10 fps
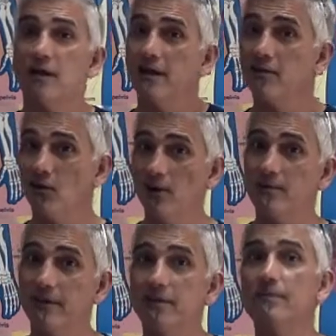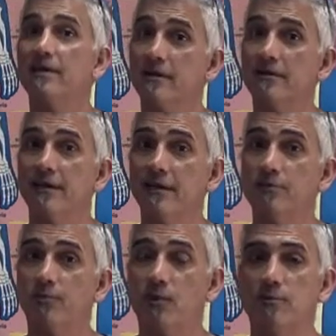and normally it'd be here in the health
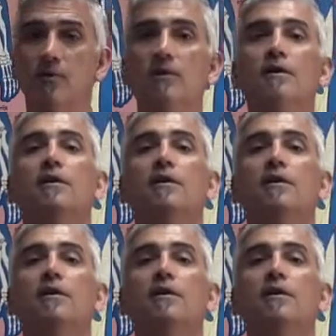portable.